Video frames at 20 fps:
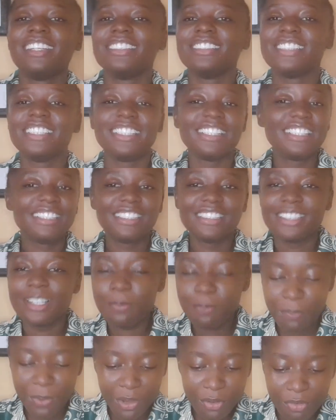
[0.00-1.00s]
the
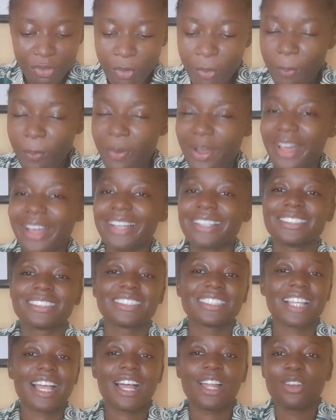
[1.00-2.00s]
painful
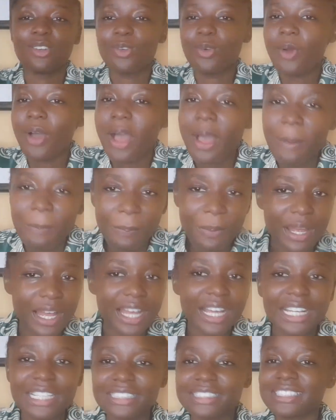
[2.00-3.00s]
parts, her lower
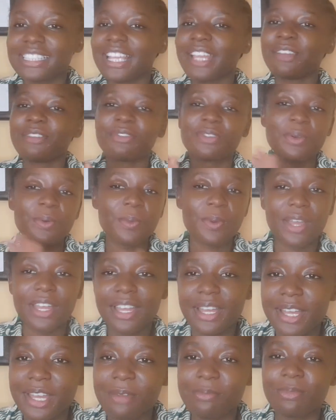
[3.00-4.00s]
part,
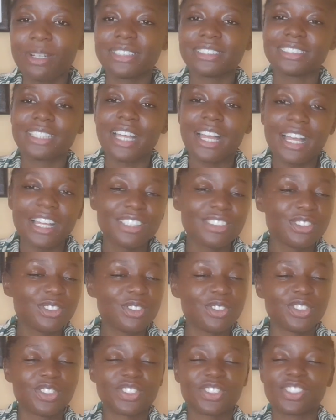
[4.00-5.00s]
everywhere,
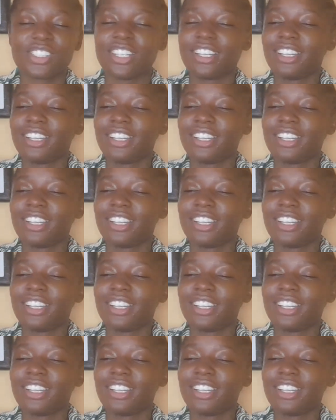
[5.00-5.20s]
massage,